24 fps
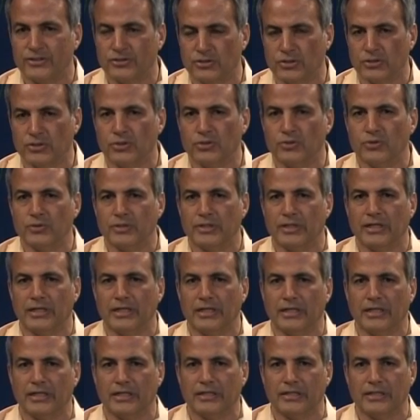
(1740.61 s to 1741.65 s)
too.
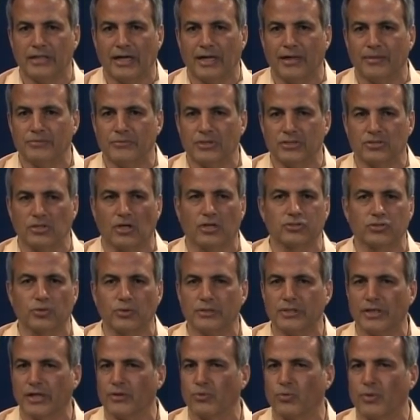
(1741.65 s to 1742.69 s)
And there's also
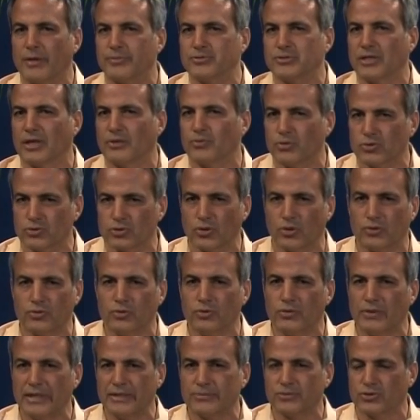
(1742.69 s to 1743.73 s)
another website we'll show,
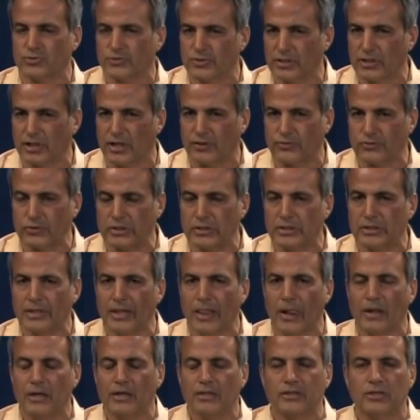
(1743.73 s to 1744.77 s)
New Hampshire Recovery.
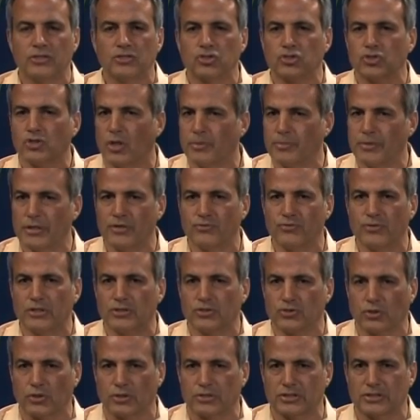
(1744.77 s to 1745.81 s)
There's so many
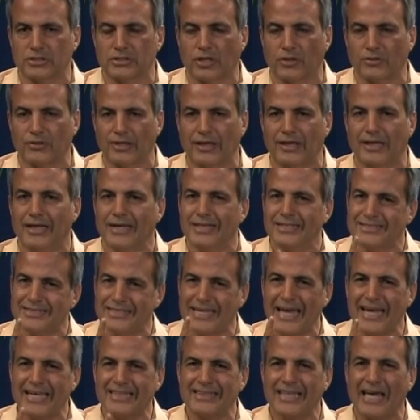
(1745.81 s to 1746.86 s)
resources out there.
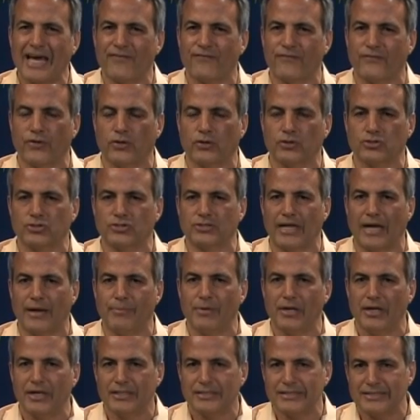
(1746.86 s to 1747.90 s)
Take that first
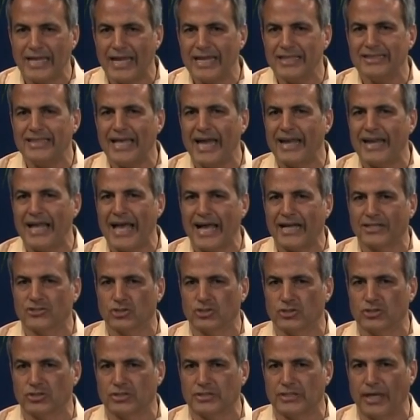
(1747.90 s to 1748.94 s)
step. Take that
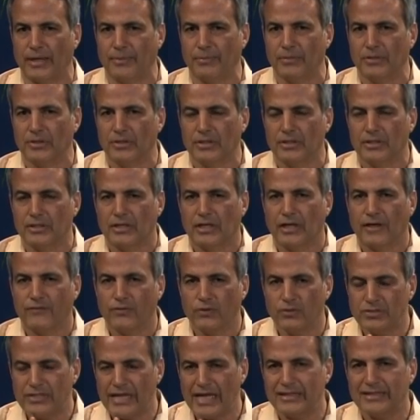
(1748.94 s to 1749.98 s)
action step. If
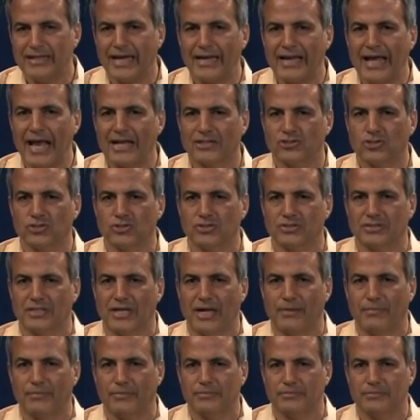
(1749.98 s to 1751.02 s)
you take that action
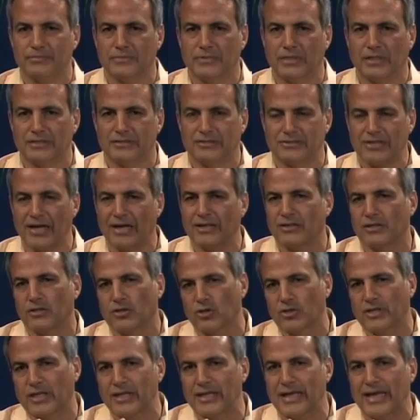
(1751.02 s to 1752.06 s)
step and start
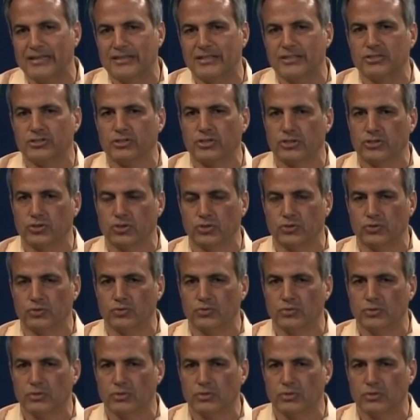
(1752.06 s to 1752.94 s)
looking at this issue,